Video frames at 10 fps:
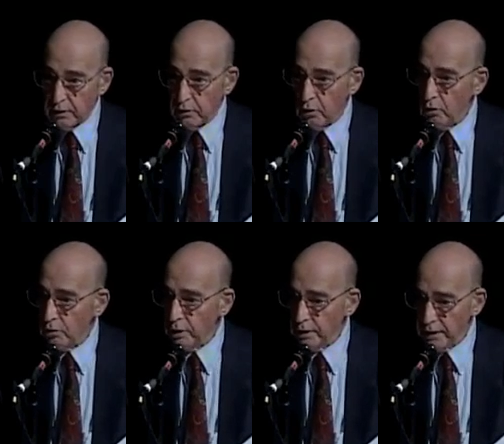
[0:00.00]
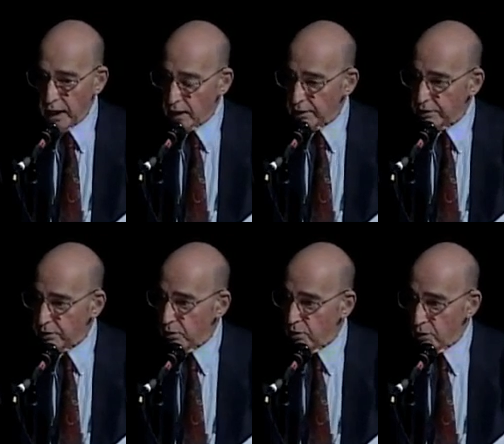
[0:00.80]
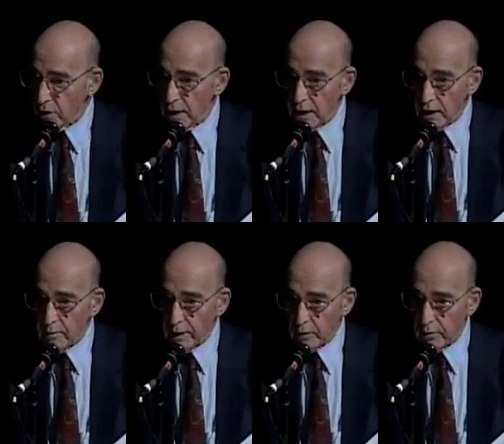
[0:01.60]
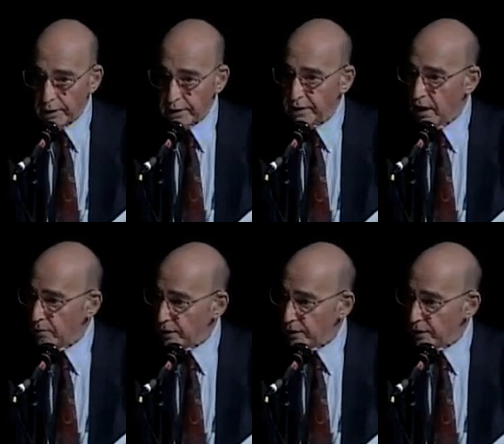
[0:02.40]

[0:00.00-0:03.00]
no knowledge at all about what atomic